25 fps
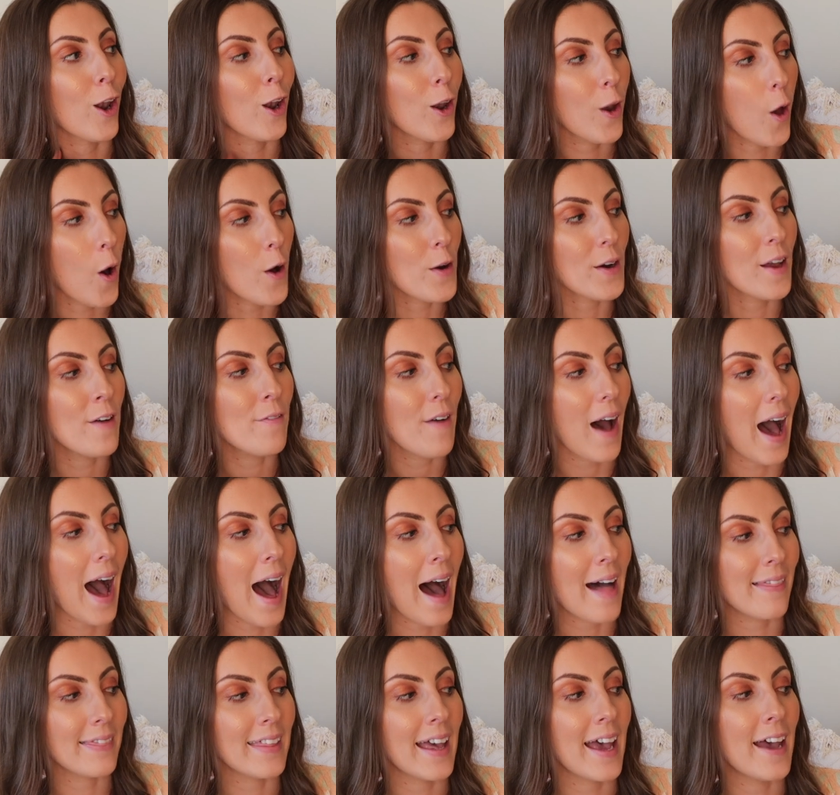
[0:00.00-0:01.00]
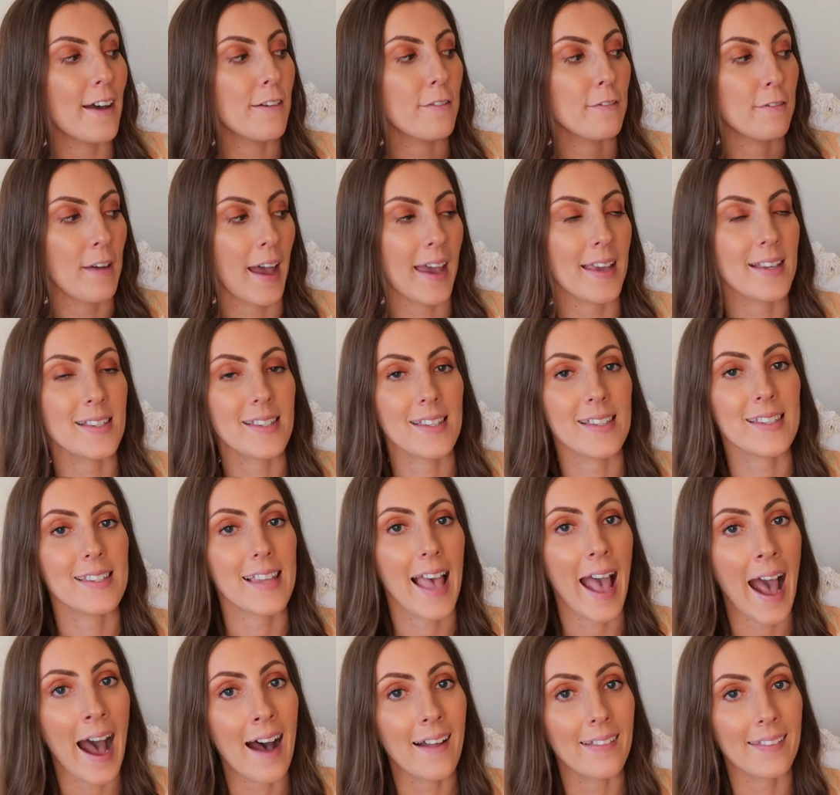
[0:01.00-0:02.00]
lot of other vases
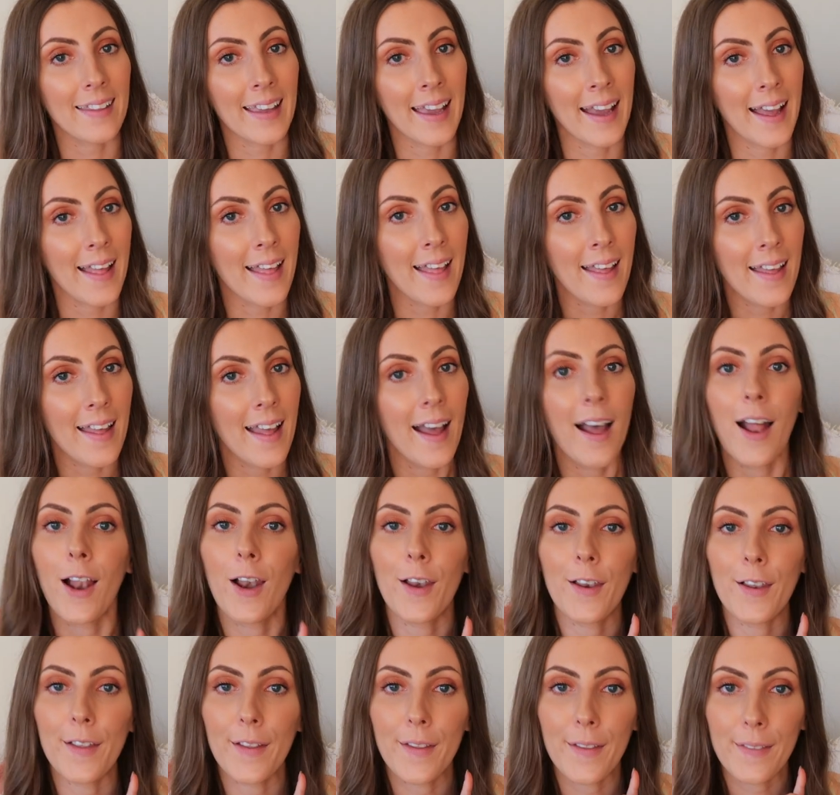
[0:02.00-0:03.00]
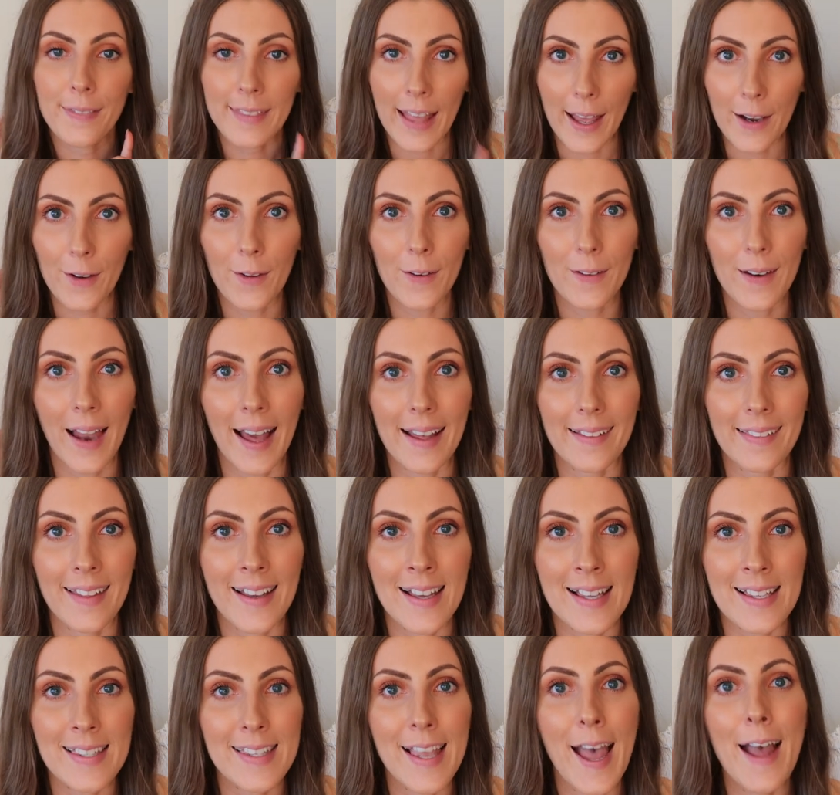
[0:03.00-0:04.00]
out there that look like
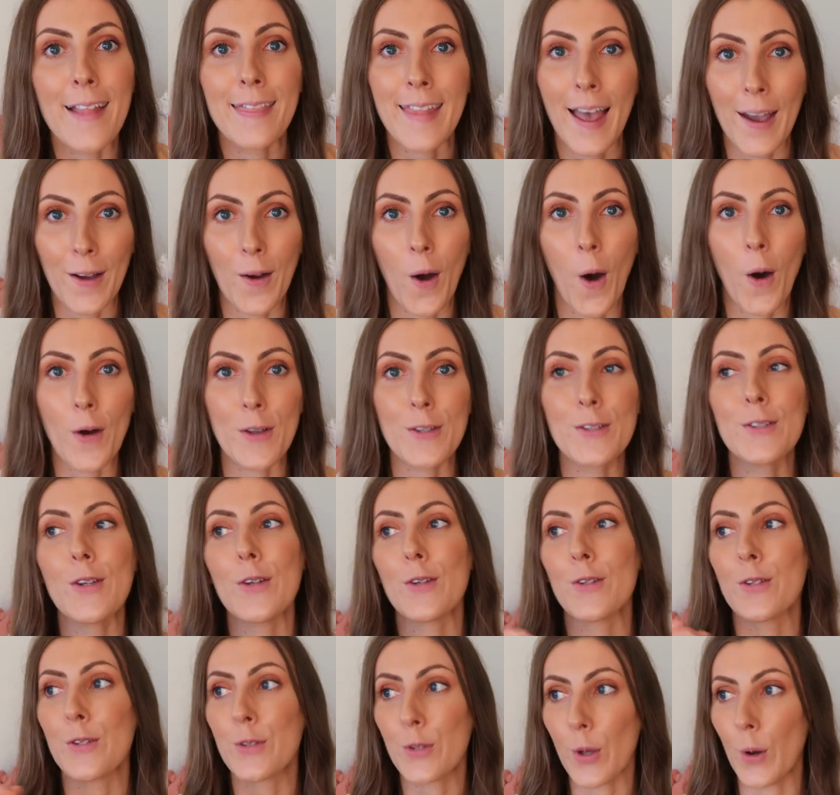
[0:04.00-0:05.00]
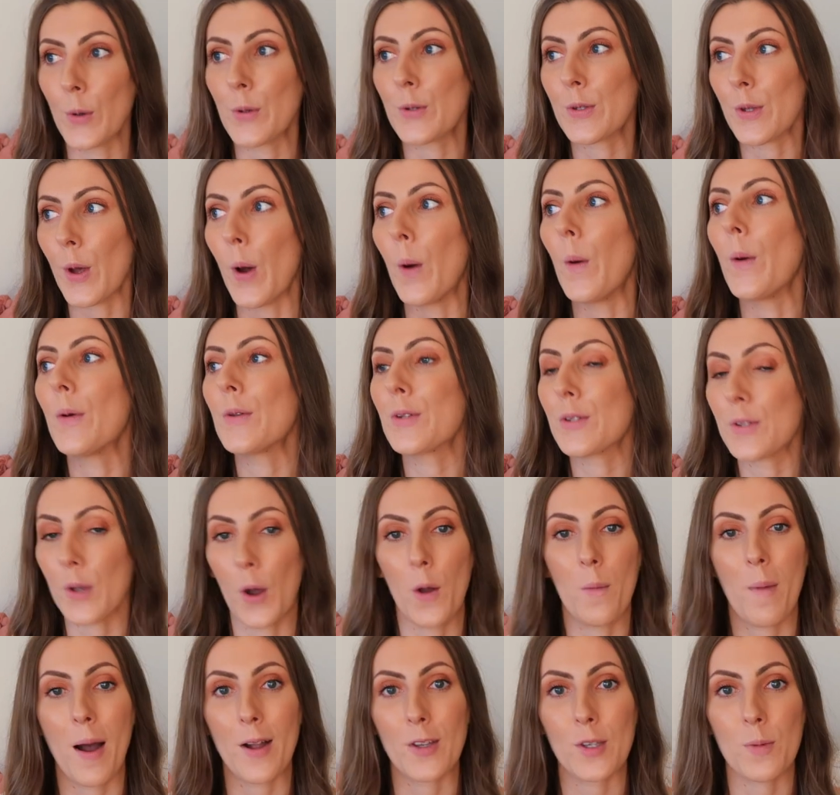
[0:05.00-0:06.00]
this that cost so
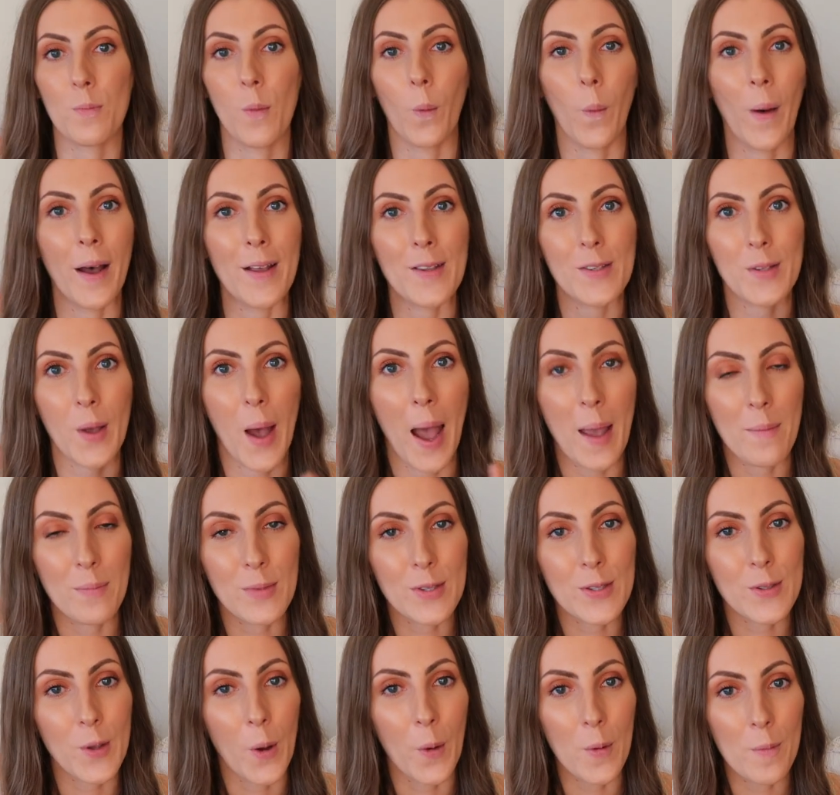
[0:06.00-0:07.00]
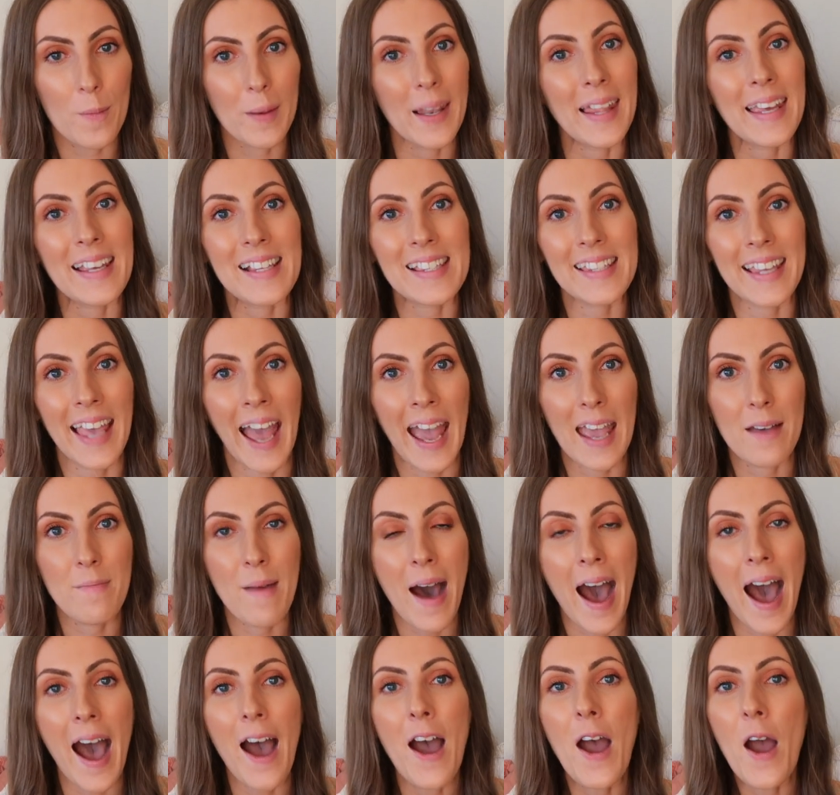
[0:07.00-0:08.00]
much more. So I'm so pleased
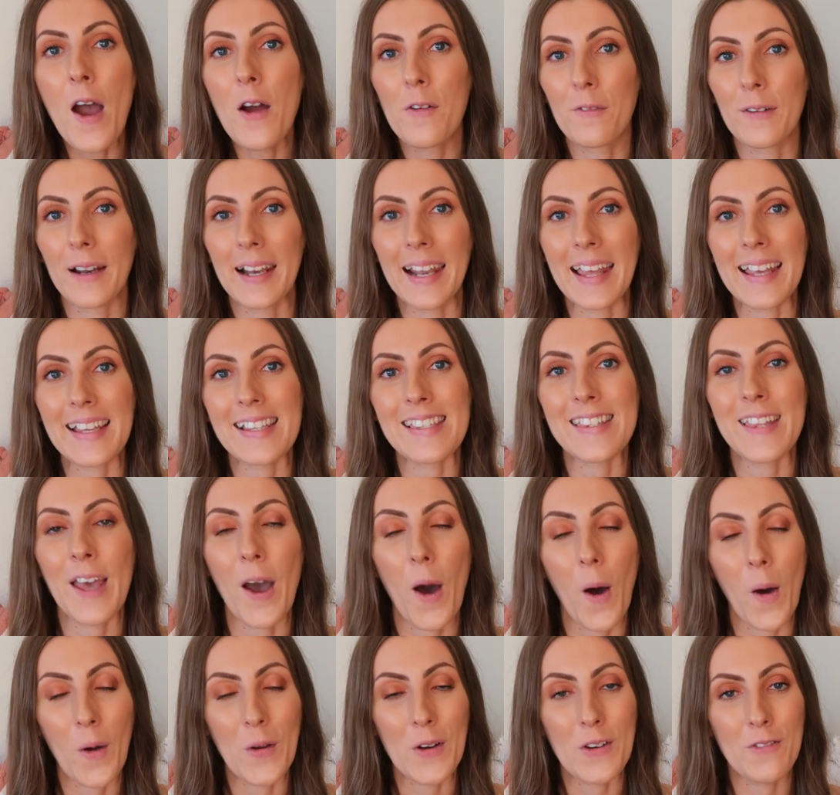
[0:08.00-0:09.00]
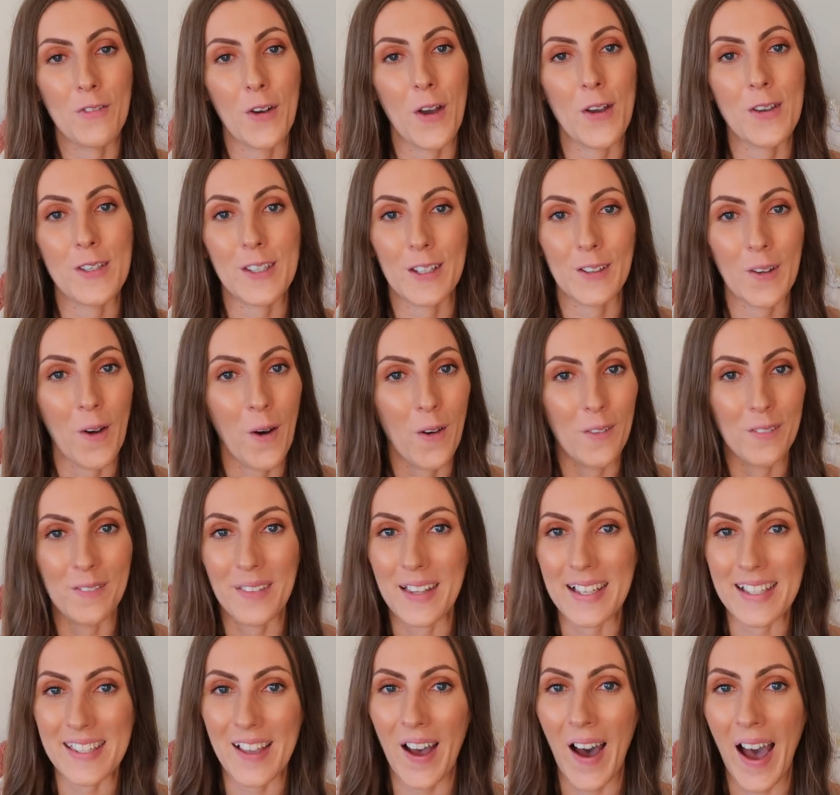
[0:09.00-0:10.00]
Kmart released their own version of
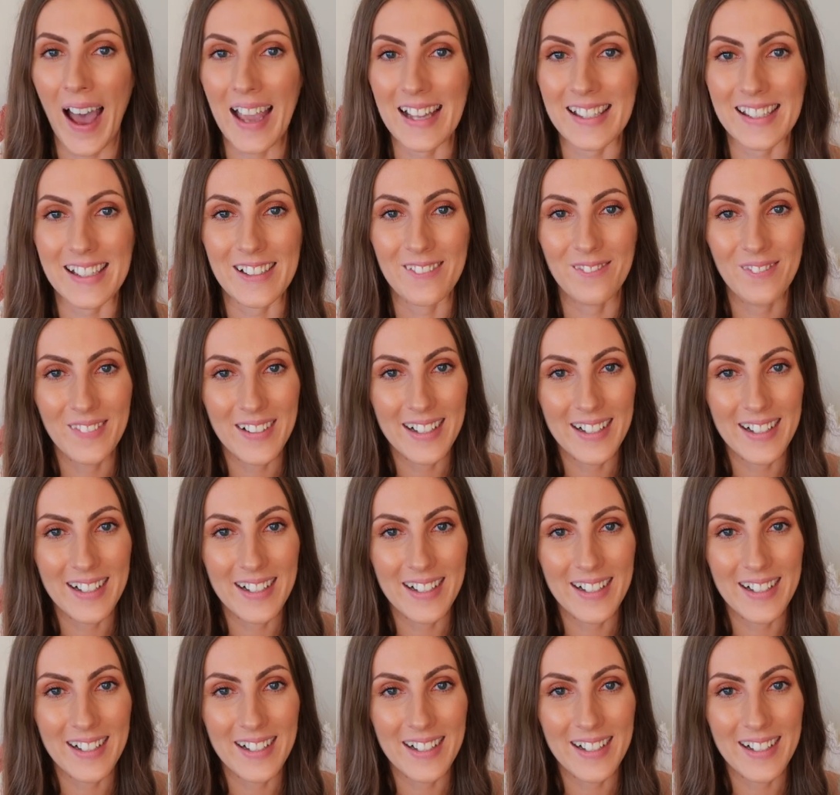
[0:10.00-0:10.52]
this item.